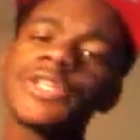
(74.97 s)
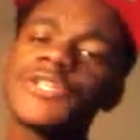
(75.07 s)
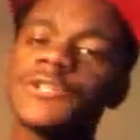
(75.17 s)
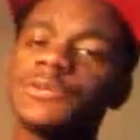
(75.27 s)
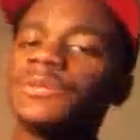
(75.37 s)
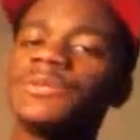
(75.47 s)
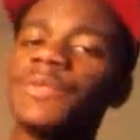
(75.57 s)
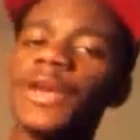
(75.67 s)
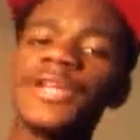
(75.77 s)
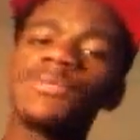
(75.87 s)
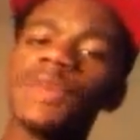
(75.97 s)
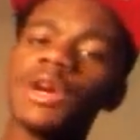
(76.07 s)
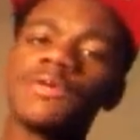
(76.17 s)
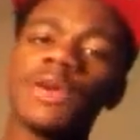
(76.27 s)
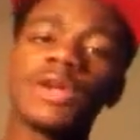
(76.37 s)
The mainstream,
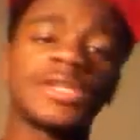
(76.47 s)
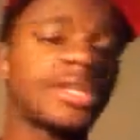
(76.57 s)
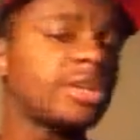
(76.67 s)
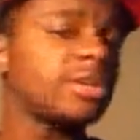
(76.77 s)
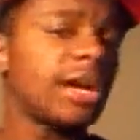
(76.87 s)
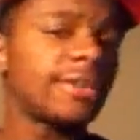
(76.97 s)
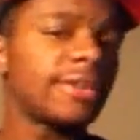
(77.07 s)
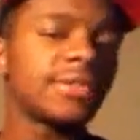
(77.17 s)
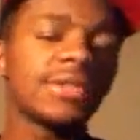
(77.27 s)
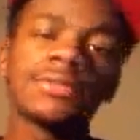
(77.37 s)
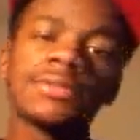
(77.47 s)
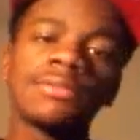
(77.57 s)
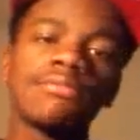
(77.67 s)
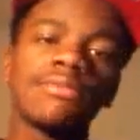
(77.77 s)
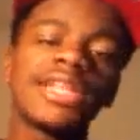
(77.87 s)
it's a part of our daily lives,
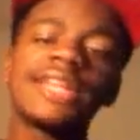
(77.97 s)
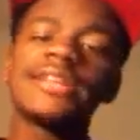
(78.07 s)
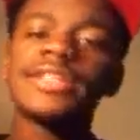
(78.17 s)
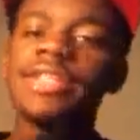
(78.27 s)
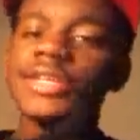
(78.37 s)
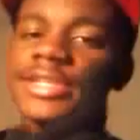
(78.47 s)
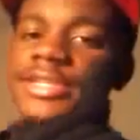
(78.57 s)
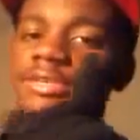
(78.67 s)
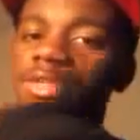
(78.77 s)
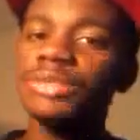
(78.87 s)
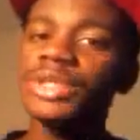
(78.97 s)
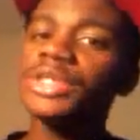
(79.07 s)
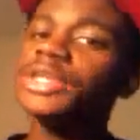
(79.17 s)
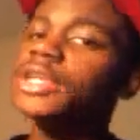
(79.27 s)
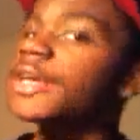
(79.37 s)
but that doesn't
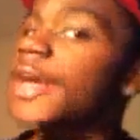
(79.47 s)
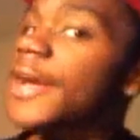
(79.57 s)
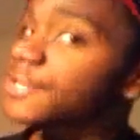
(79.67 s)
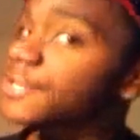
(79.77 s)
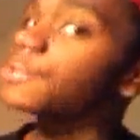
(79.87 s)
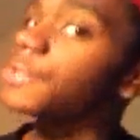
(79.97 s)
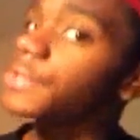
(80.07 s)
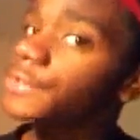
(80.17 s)
necessarily mean it has